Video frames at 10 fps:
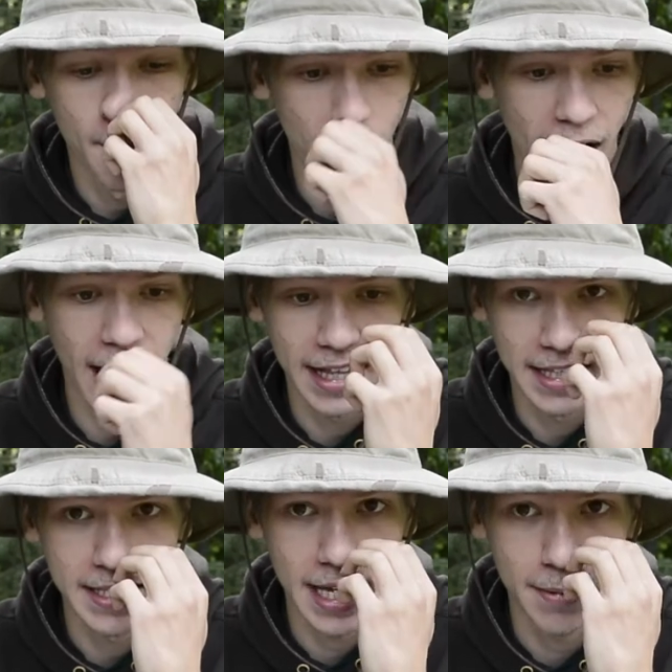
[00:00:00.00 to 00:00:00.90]
But at
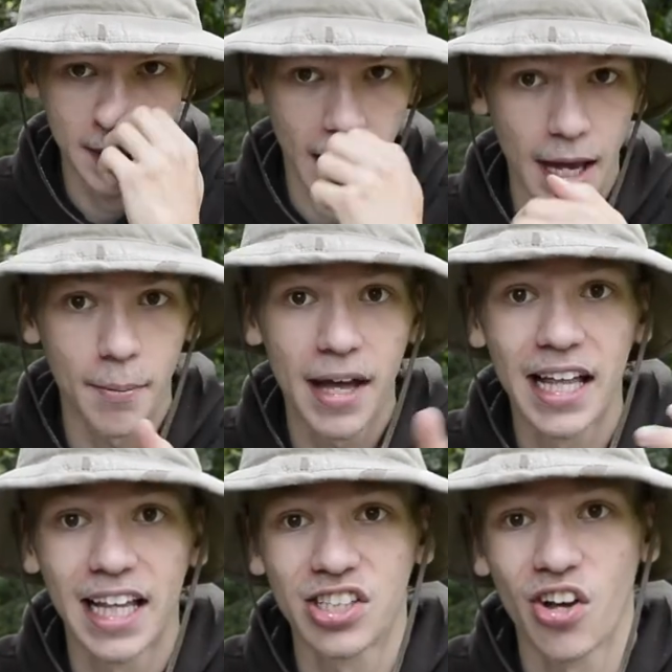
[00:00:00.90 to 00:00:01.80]
the same time,
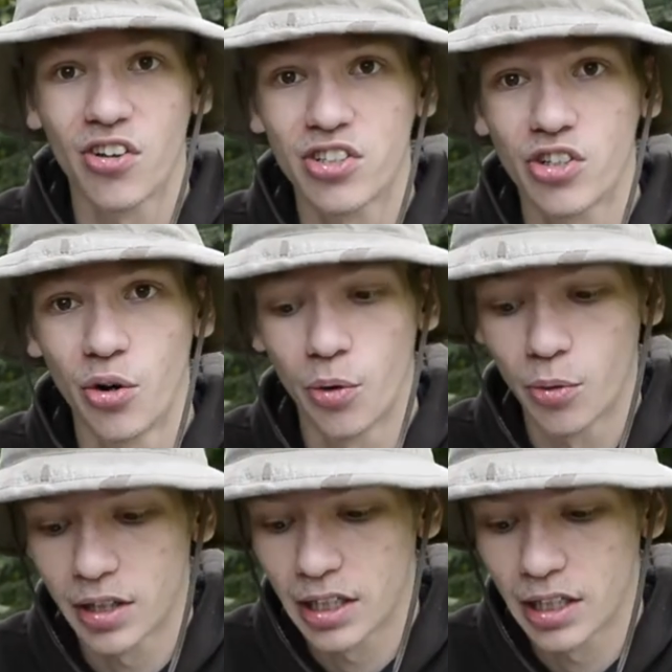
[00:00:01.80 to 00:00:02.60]
that's also